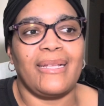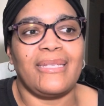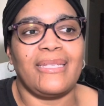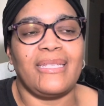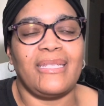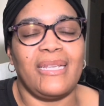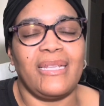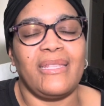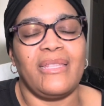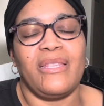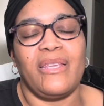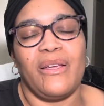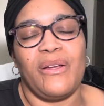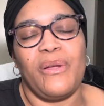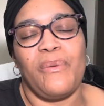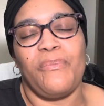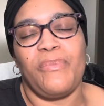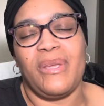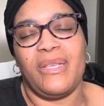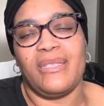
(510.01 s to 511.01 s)
sit there
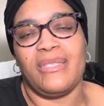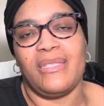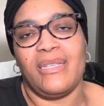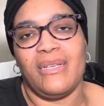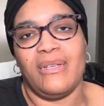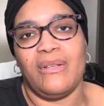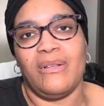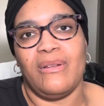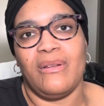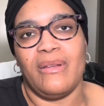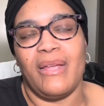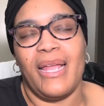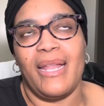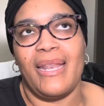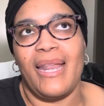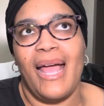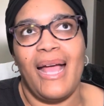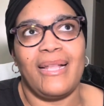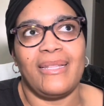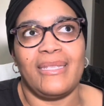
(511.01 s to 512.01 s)
and be still
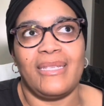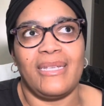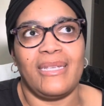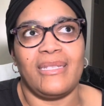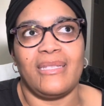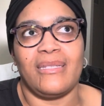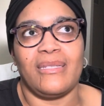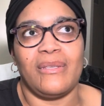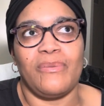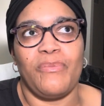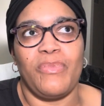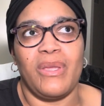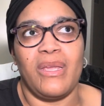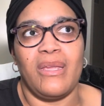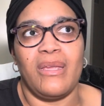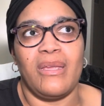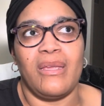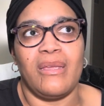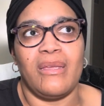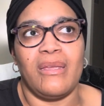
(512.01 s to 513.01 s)
and not just to
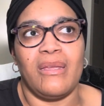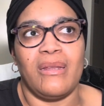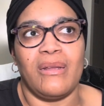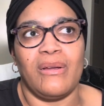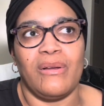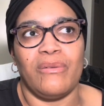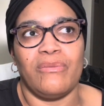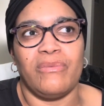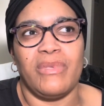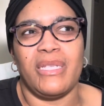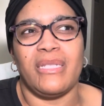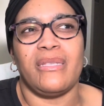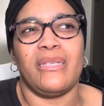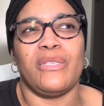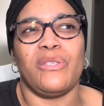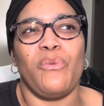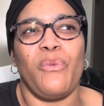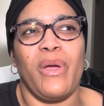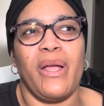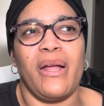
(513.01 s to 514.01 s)
be, this
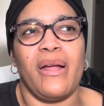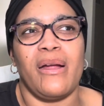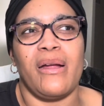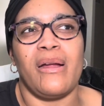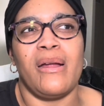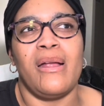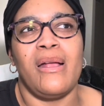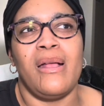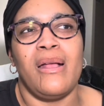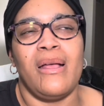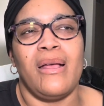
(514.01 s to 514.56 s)
is where,